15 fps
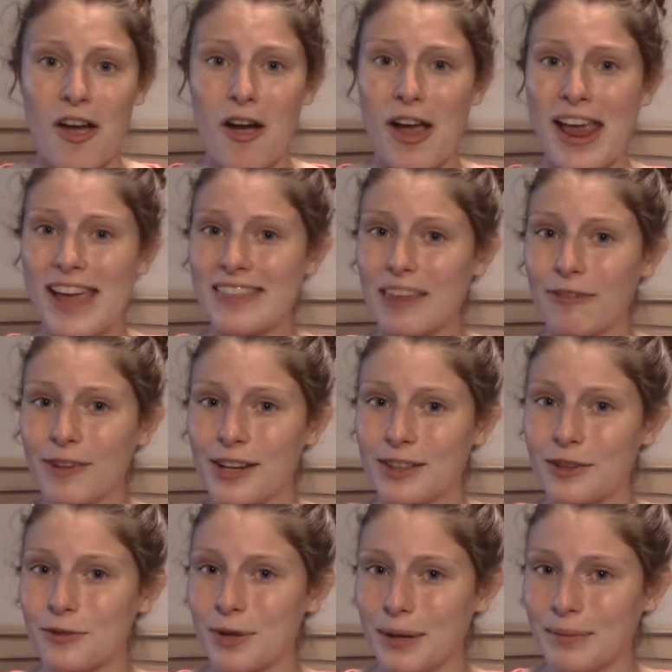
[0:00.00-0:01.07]
and they feel like
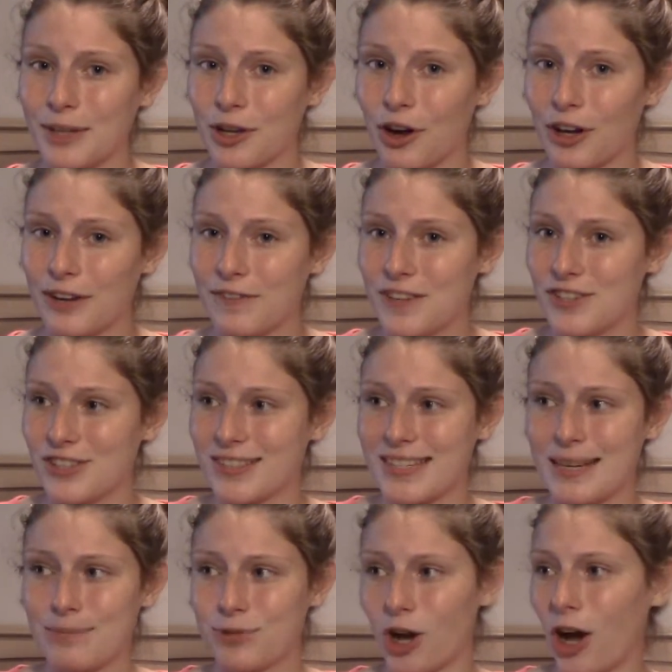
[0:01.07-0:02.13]
they're rambling on if they just
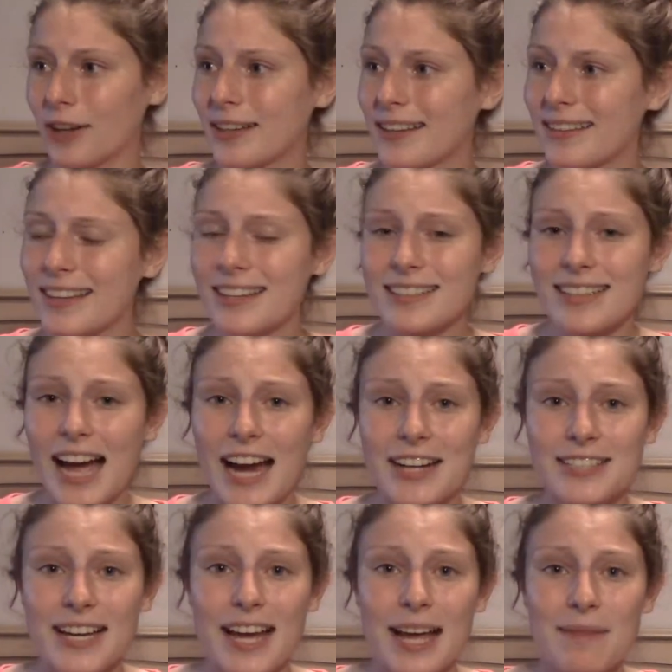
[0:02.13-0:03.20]
keep talking the
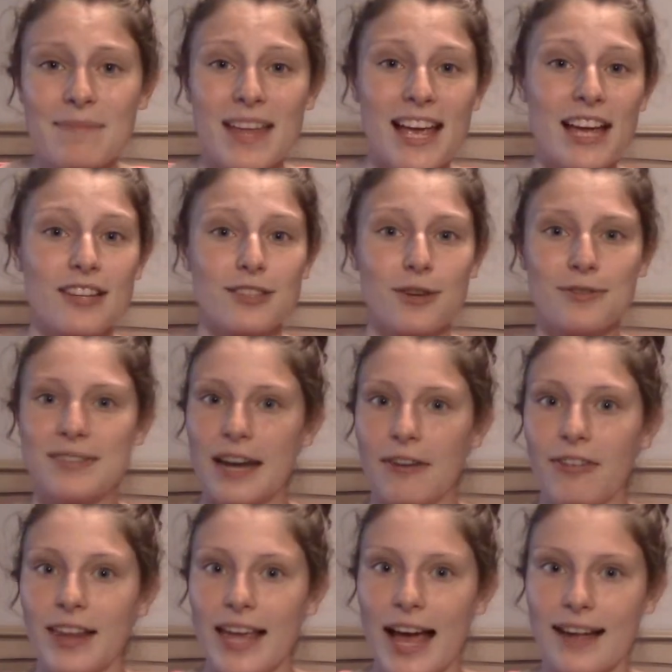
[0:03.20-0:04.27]
entire time. So
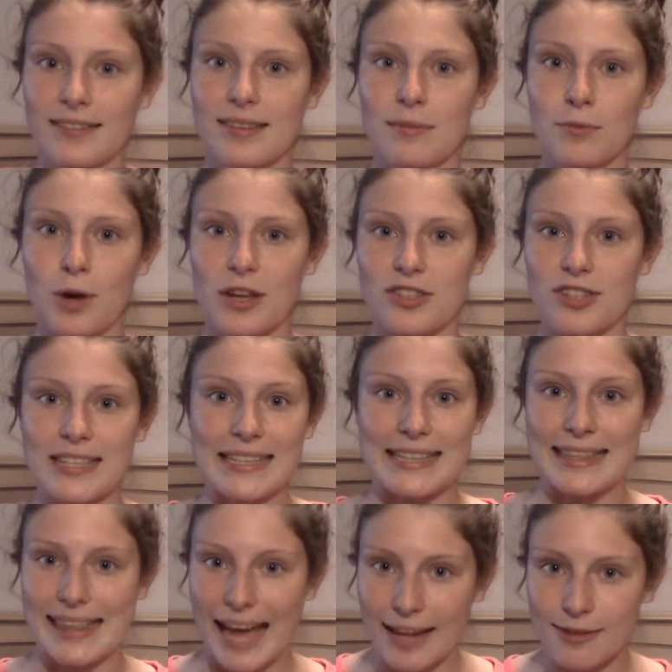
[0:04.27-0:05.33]
definitely ask them questions.
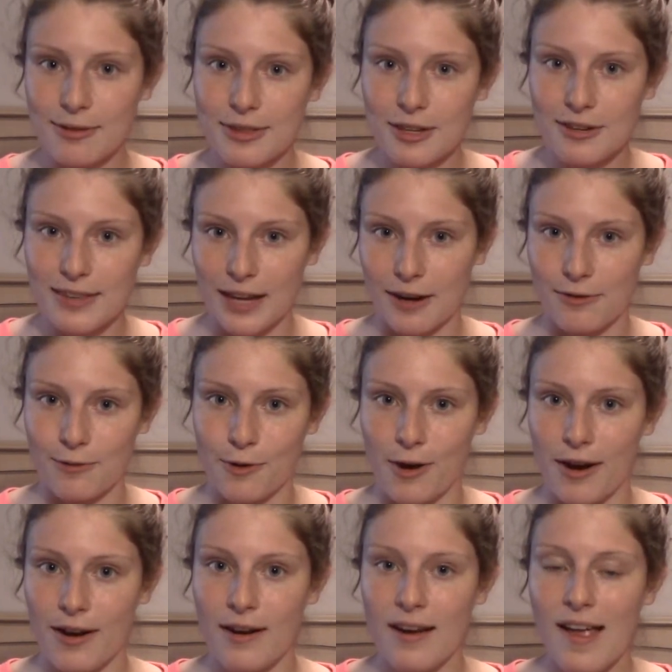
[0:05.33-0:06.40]
That's what they're there
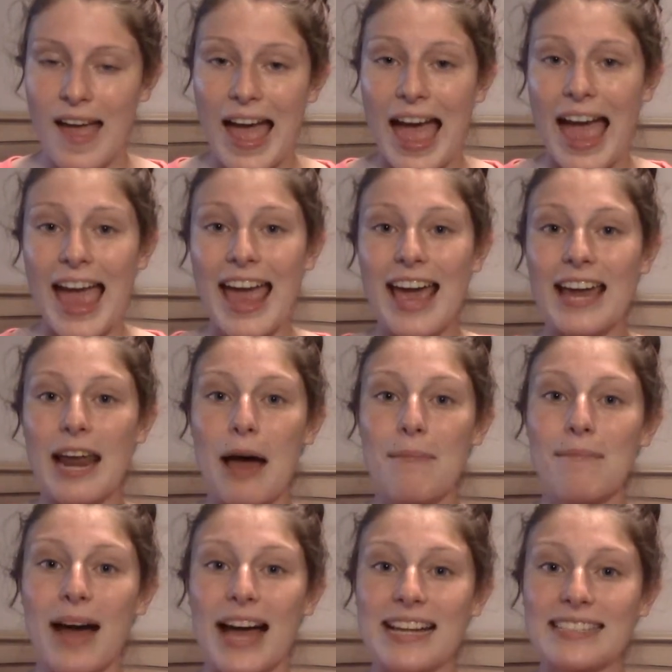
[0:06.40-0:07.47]
for. And
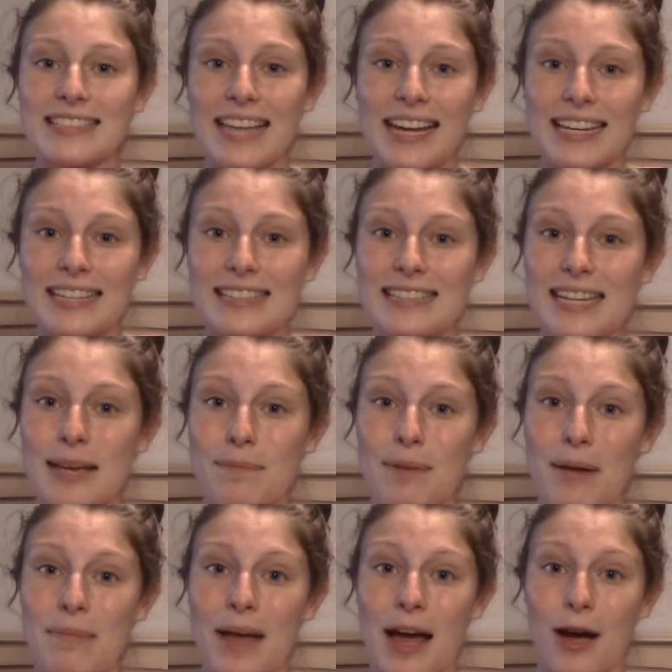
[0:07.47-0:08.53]
my second tip
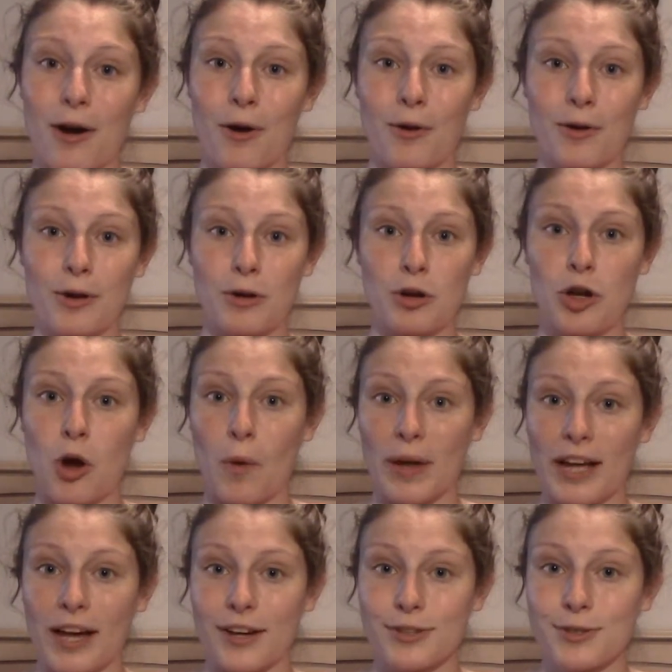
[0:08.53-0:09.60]
about
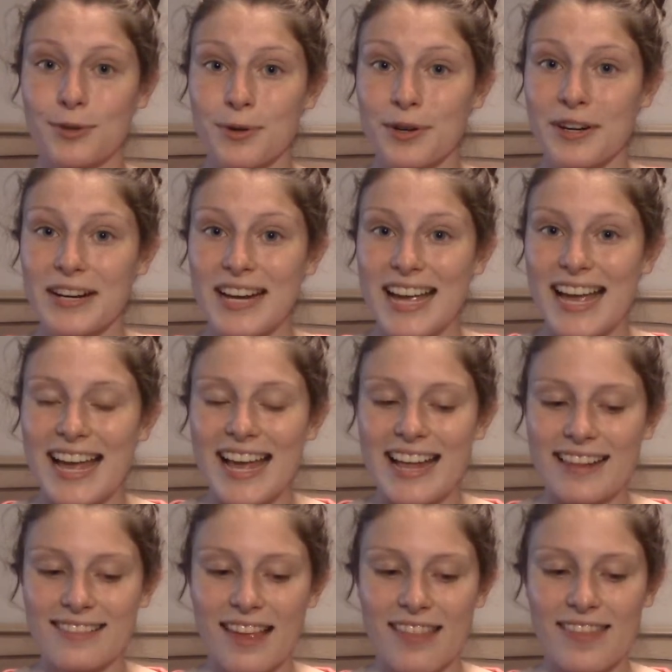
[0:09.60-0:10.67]
going on a tour
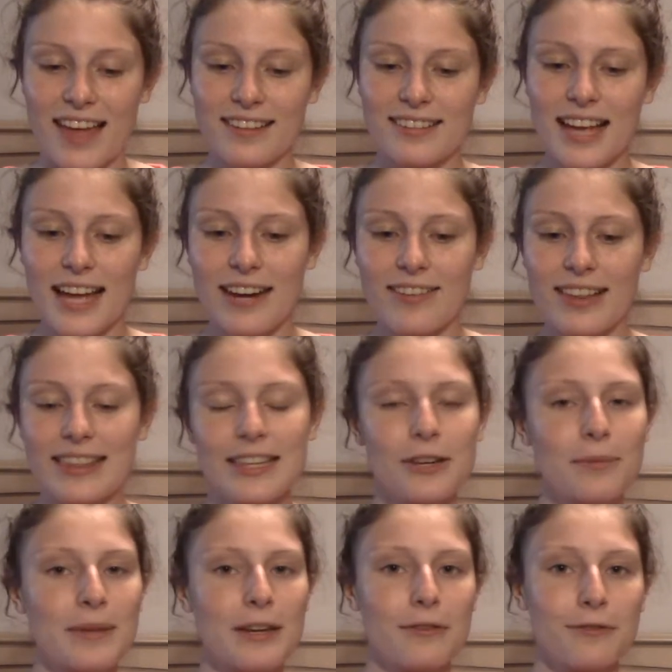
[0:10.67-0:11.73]
is that's kind of a
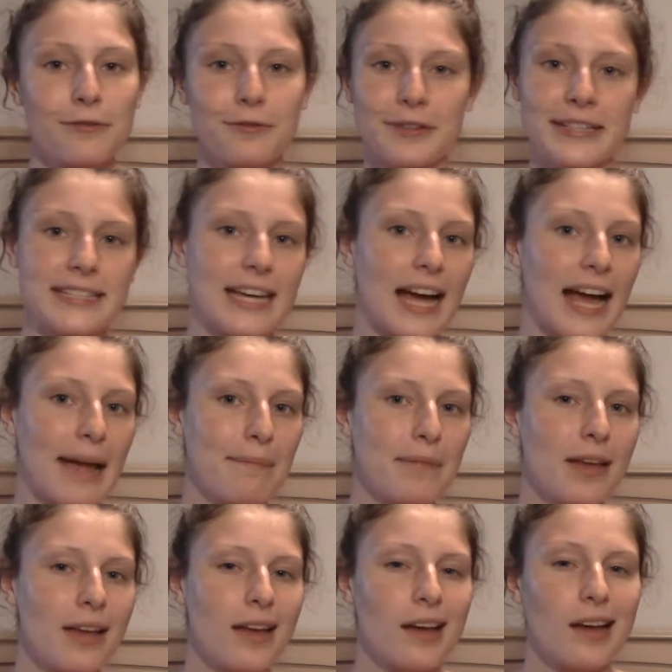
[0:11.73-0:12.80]
little bit of free
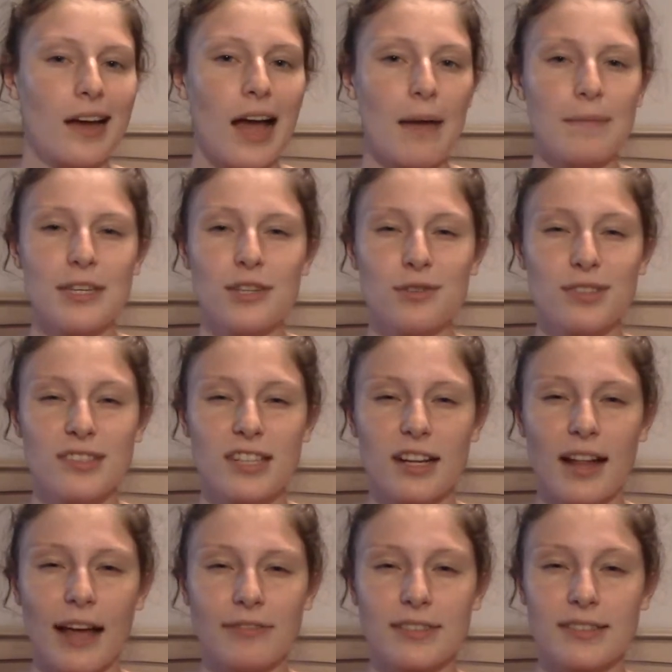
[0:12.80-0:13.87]
time. I mean, you
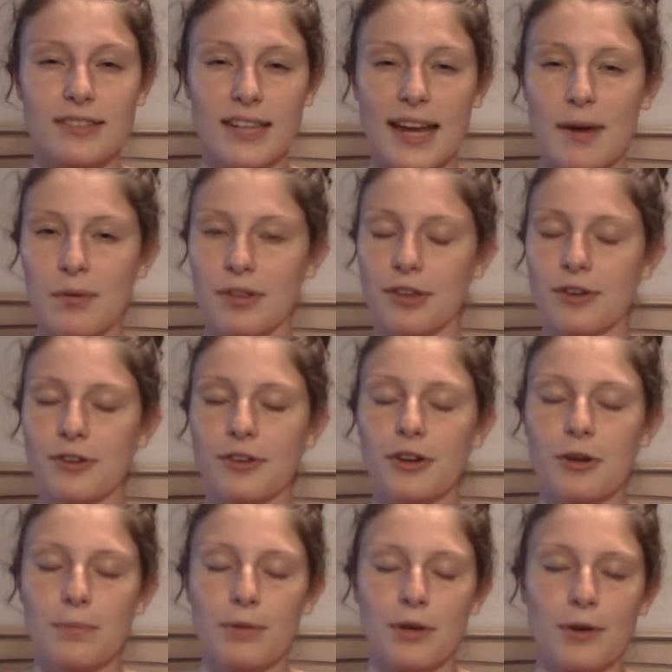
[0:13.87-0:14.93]
still have to stay with your
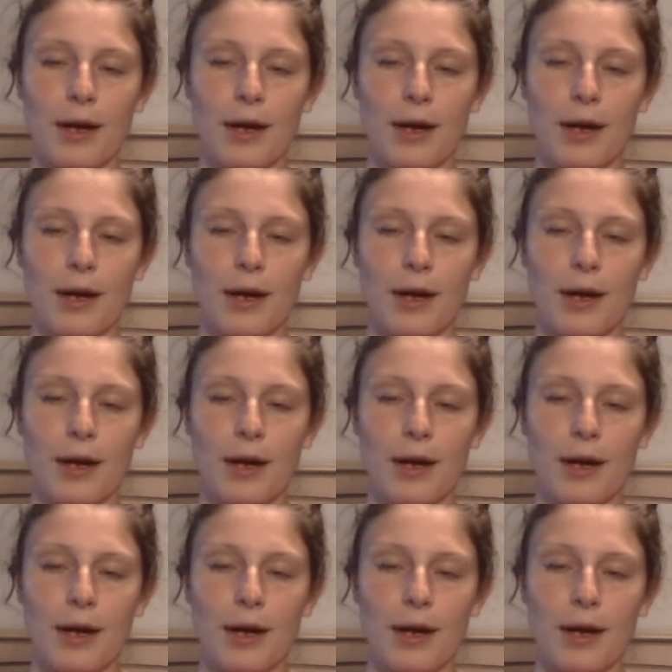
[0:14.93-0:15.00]
group and you